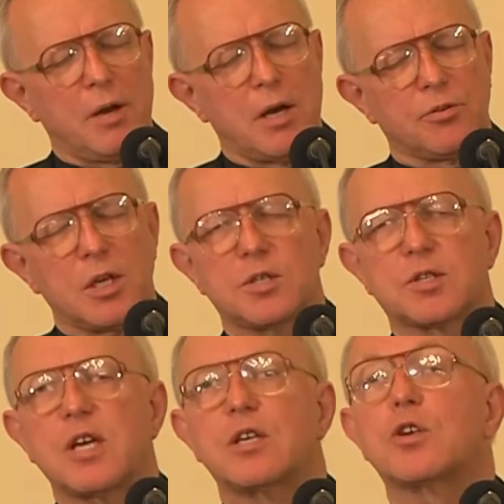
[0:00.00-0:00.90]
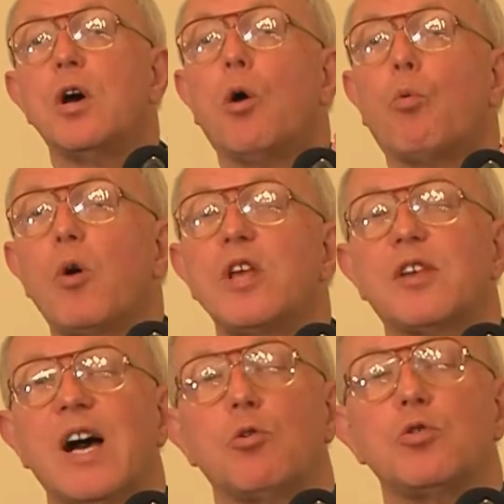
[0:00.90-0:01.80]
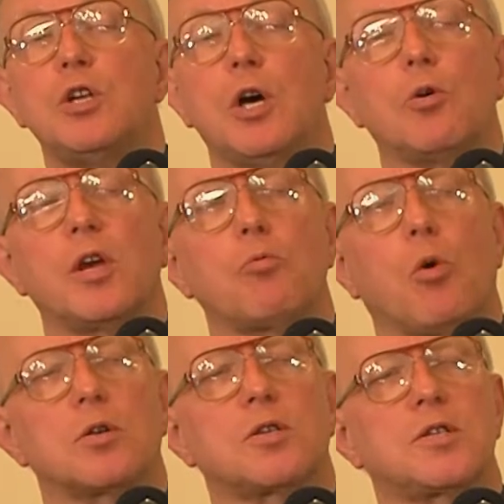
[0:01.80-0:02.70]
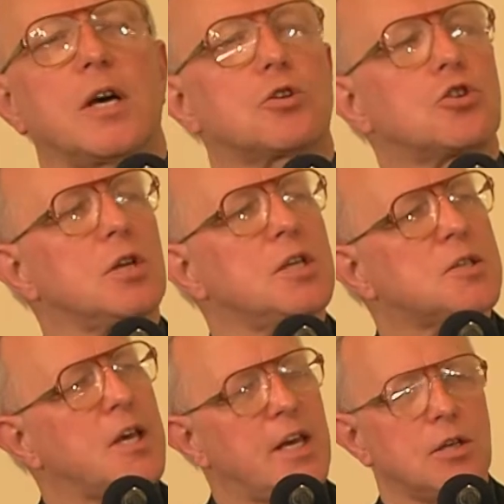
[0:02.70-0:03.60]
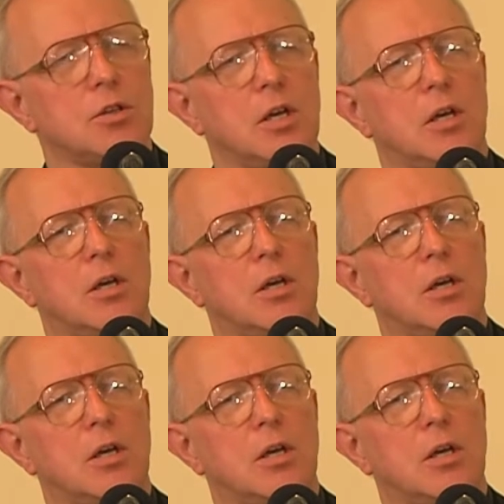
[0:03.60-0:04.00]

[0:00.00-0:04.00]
about these things without knowing what is actually said?